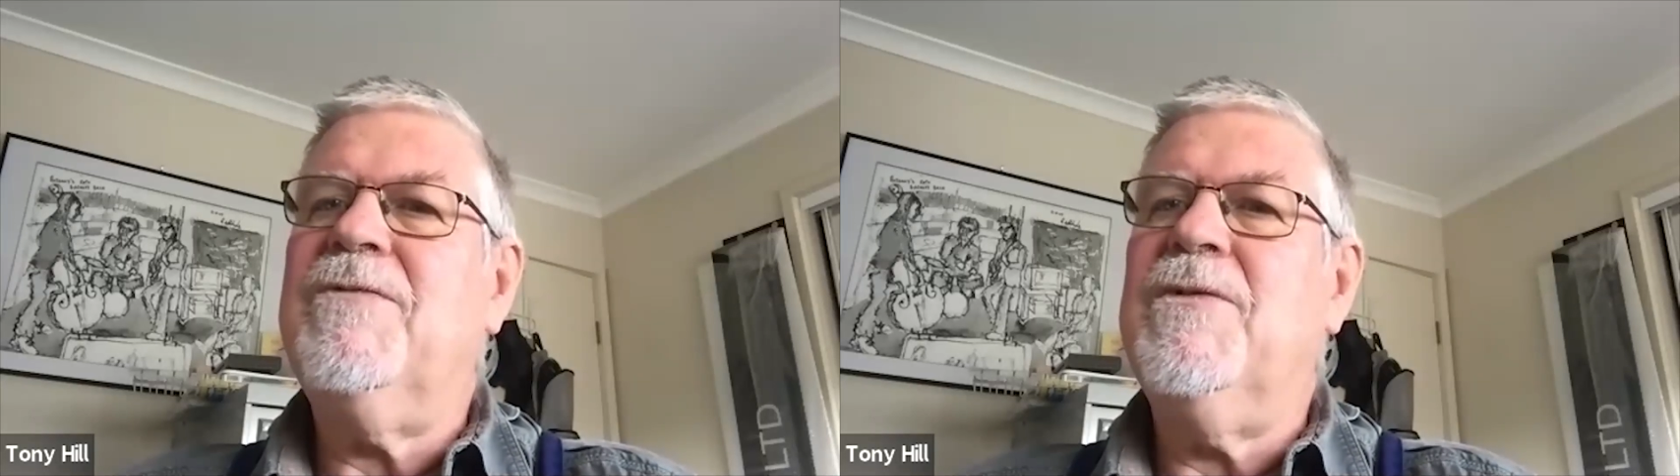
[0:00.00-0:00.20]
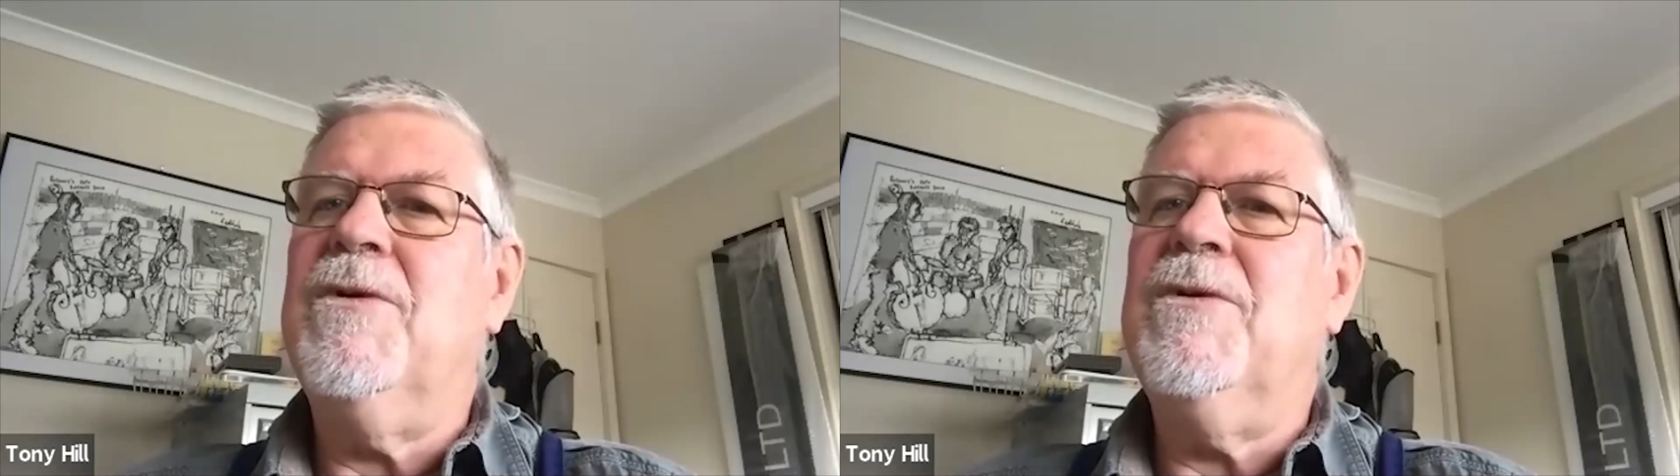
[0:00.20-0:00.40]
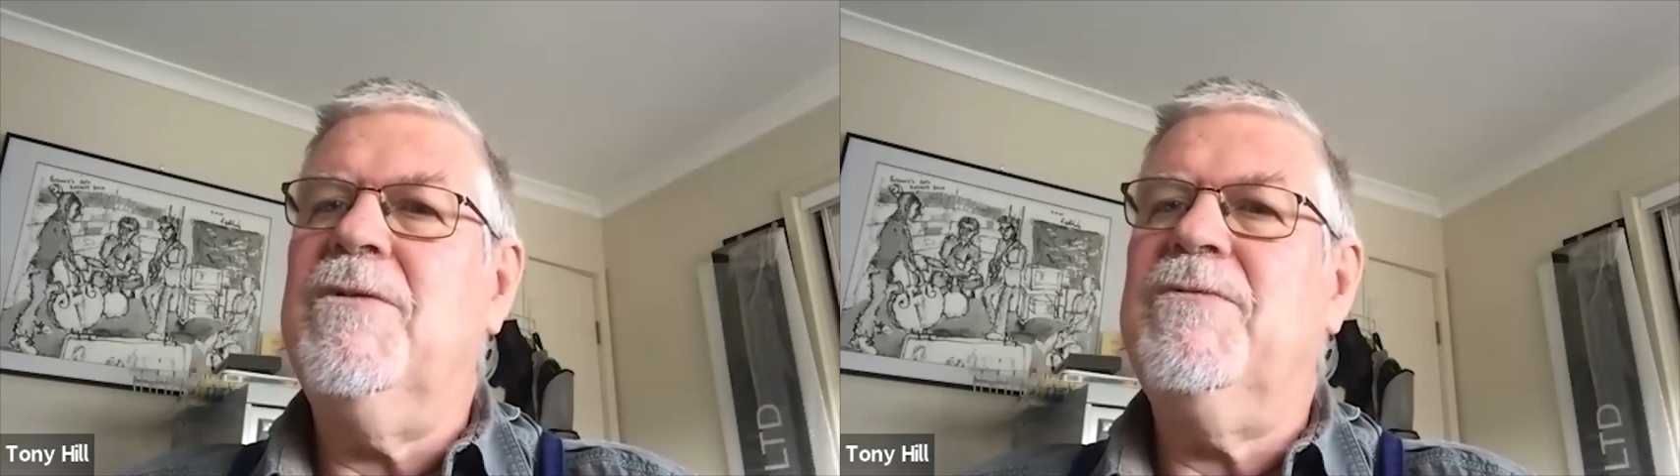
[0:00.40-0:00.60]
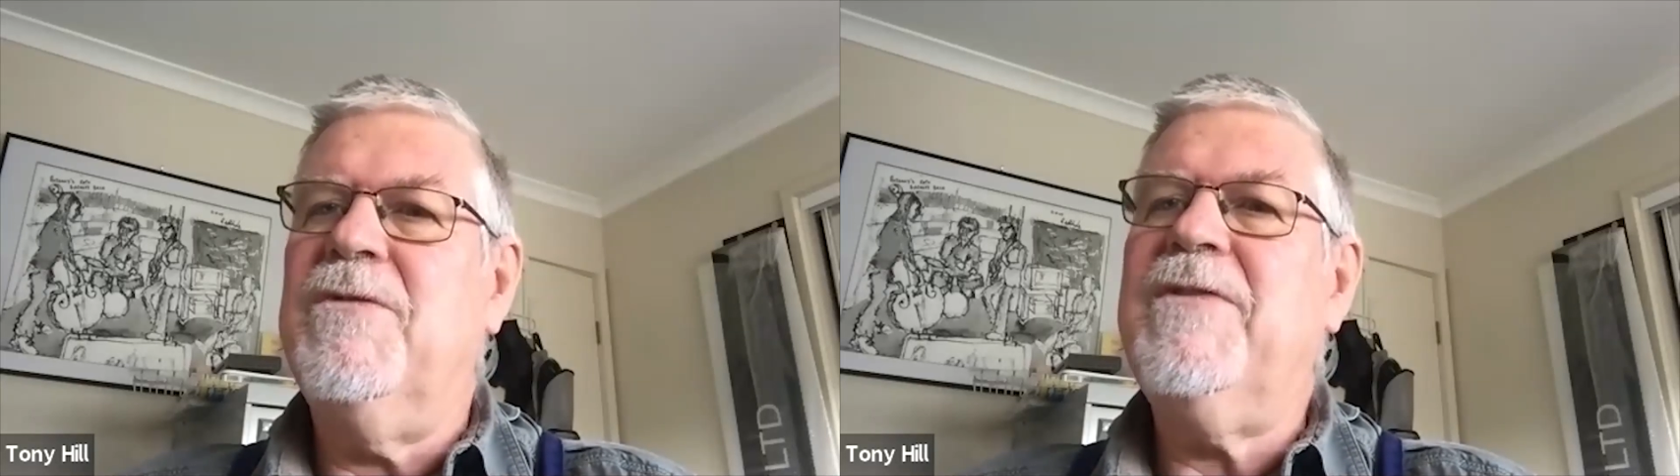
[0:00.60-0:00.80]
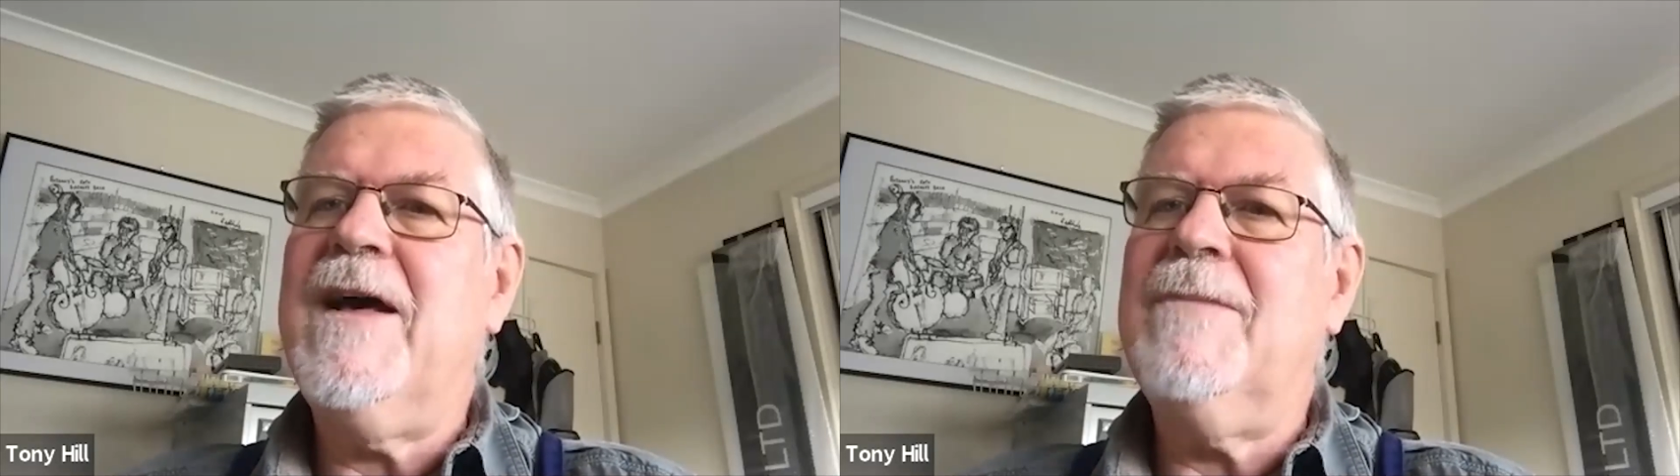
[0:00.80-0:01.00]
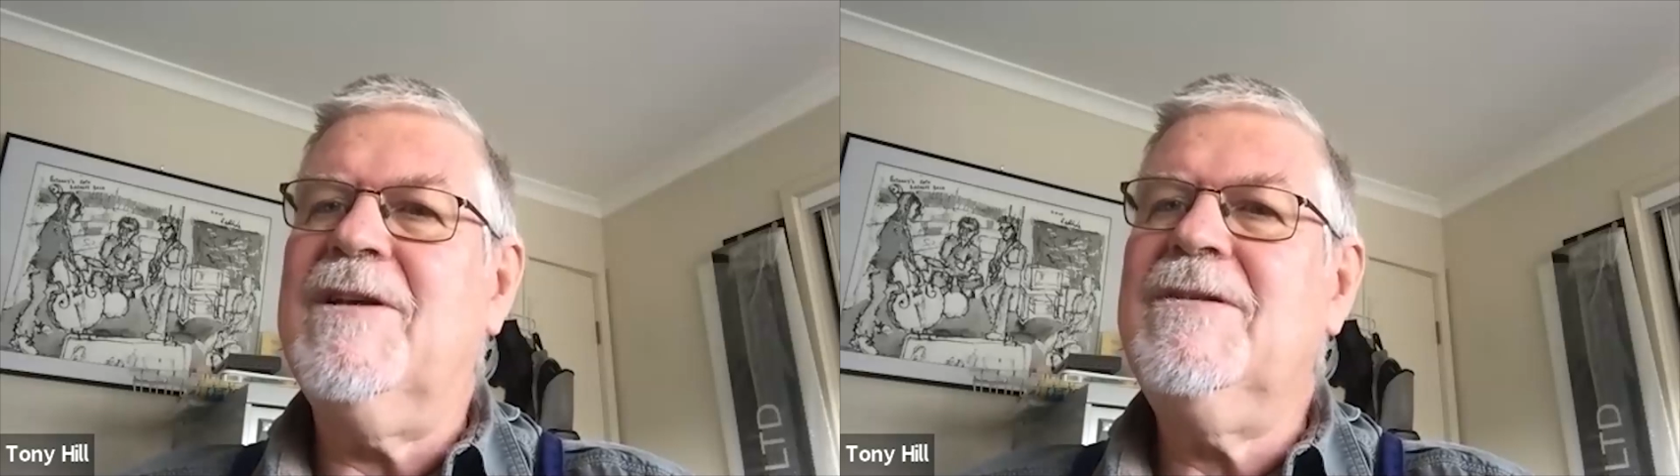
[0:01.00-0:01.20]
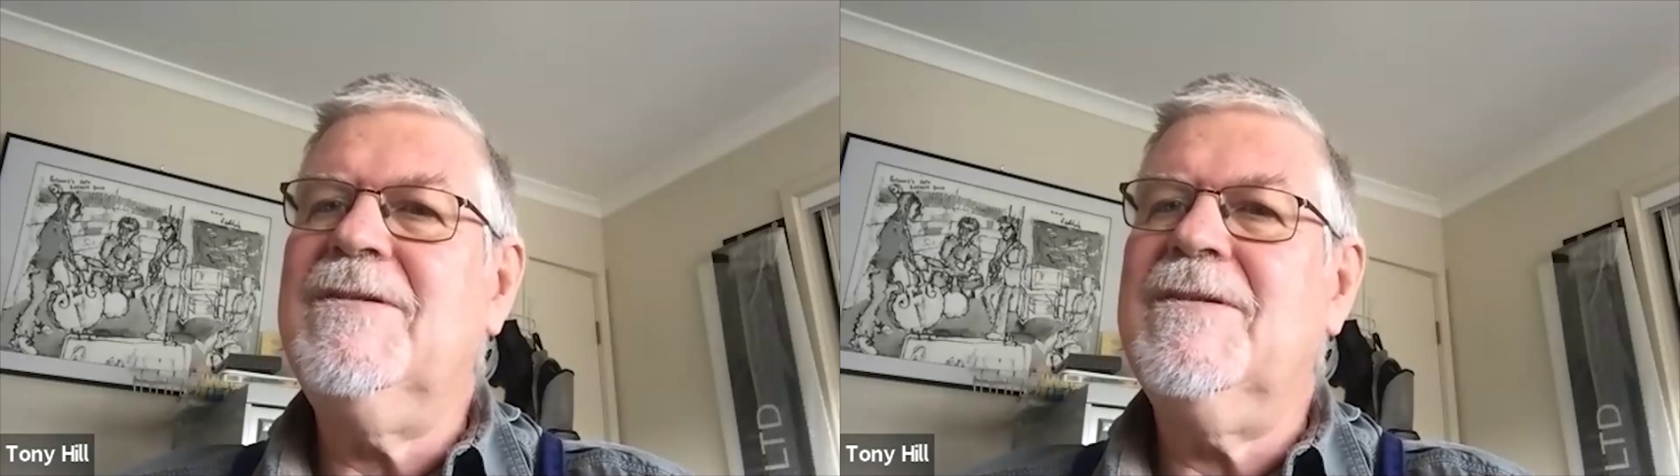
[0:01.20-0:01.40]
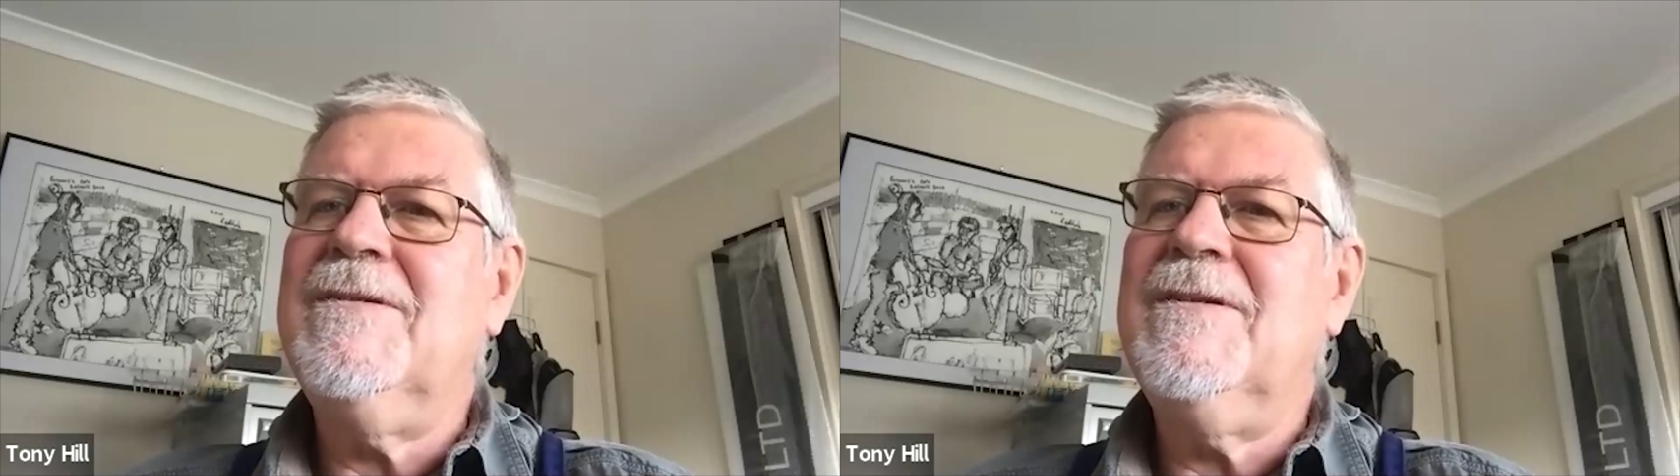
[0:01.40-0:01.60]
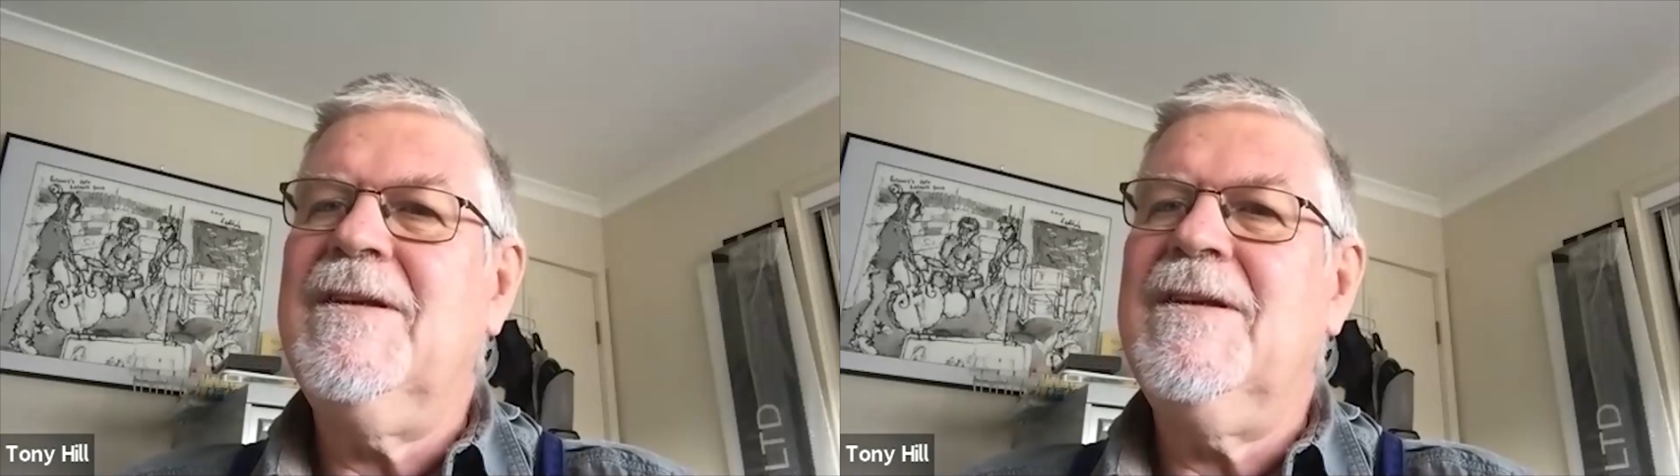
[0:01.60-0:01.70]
for farmers,